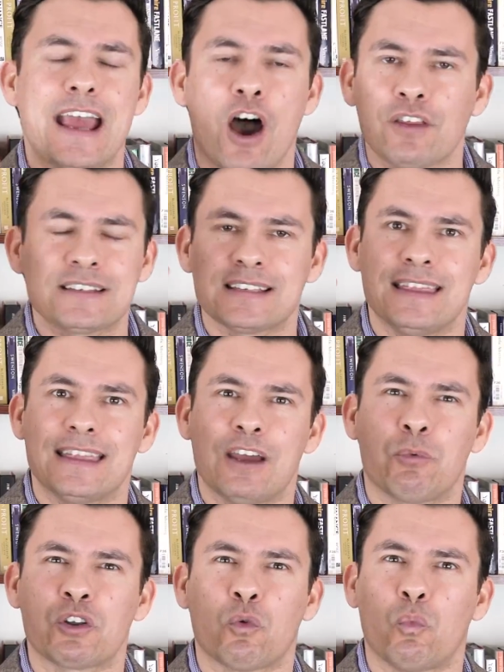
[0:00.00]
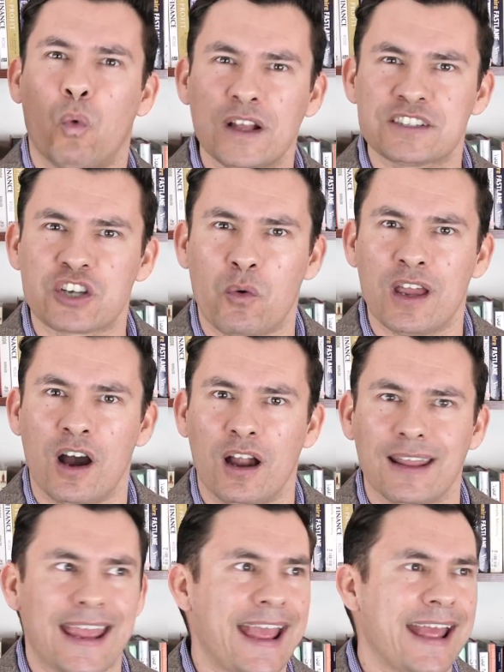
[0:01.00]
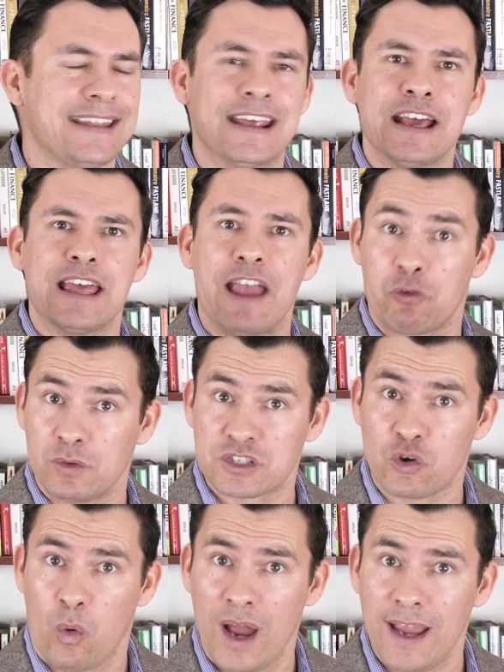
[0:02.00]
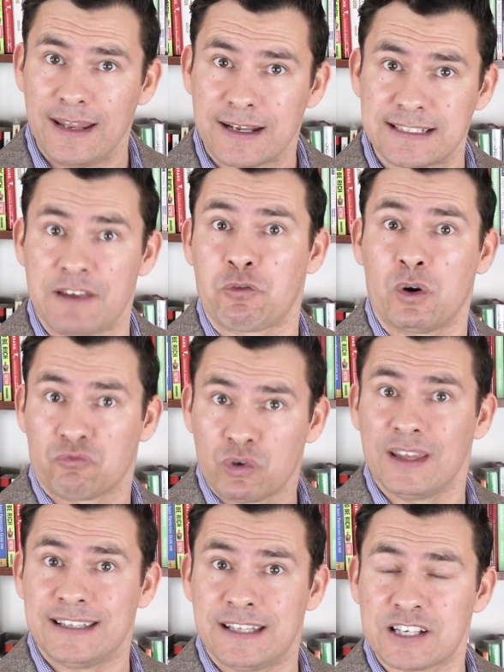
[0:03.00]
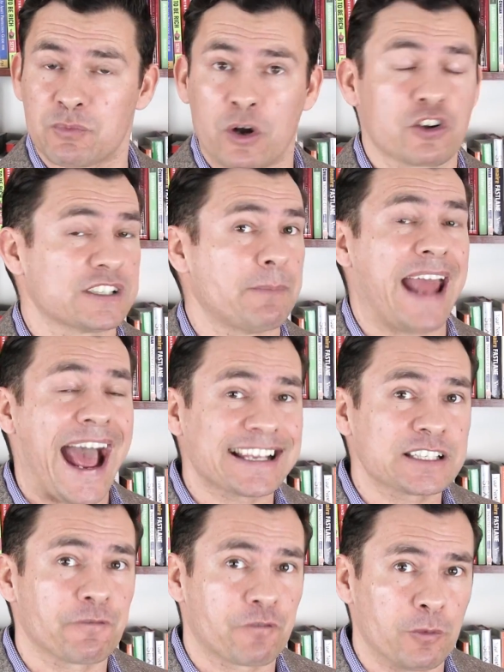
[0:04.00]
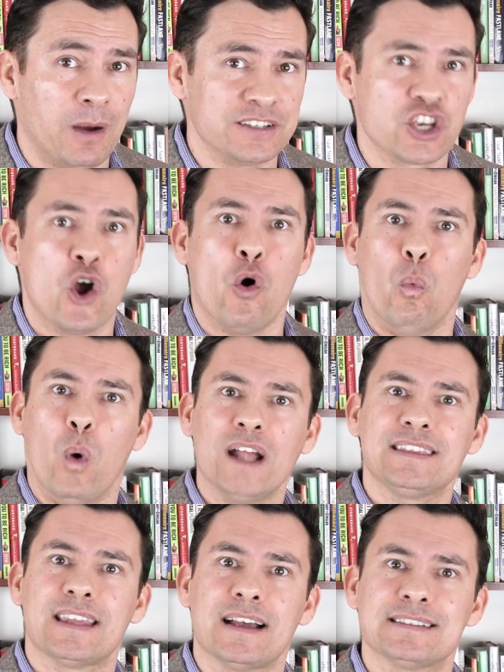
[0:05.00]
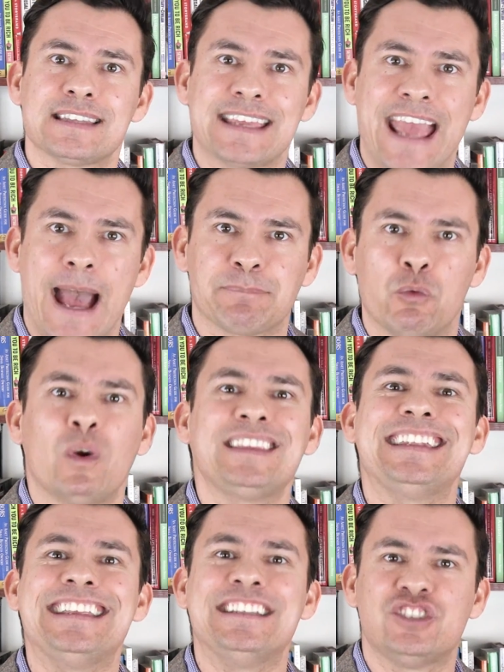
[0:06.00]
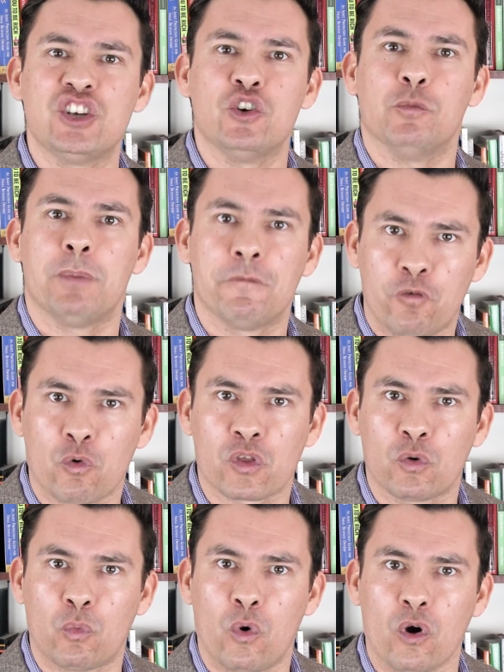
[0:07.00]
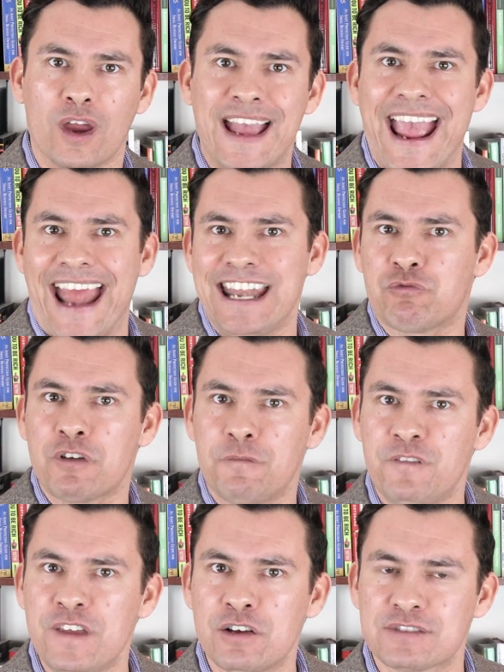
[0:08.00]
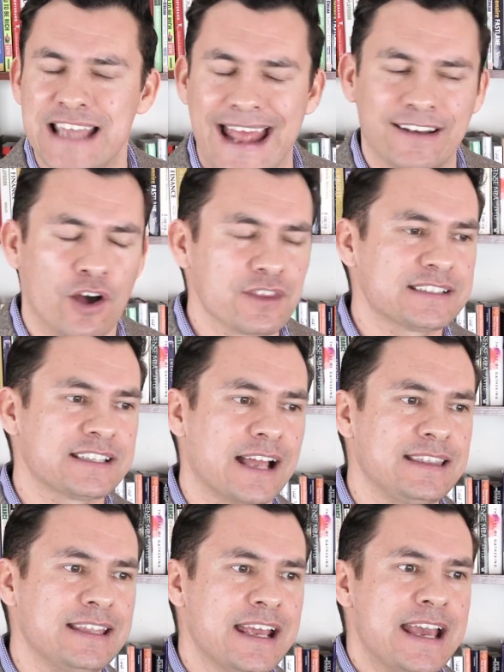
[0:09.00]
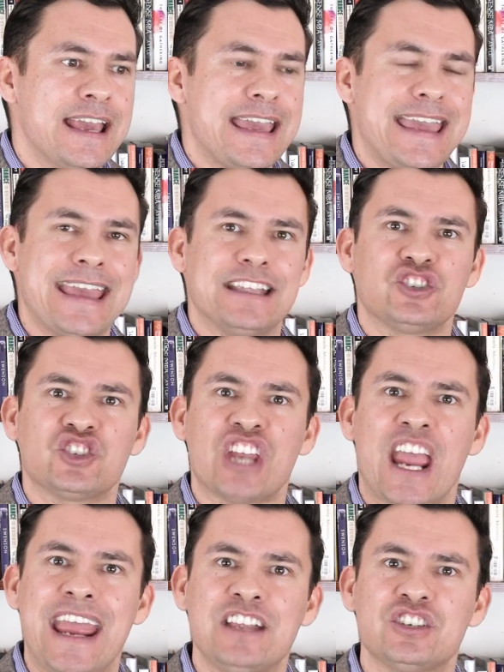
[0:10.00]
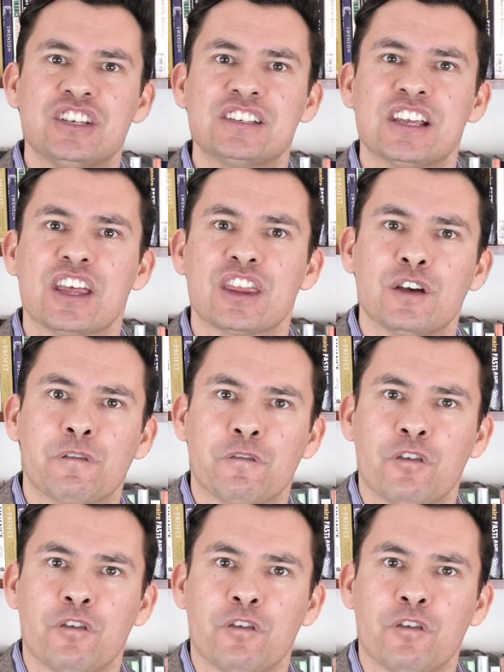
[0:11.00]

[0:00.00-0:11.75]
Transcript: all of a sudden they wonder what's going on and everyone's quiet because everyone really does wonder because they've been asking for months what does the captain what did he do before the war and he reveals that and all of a sudden it changes the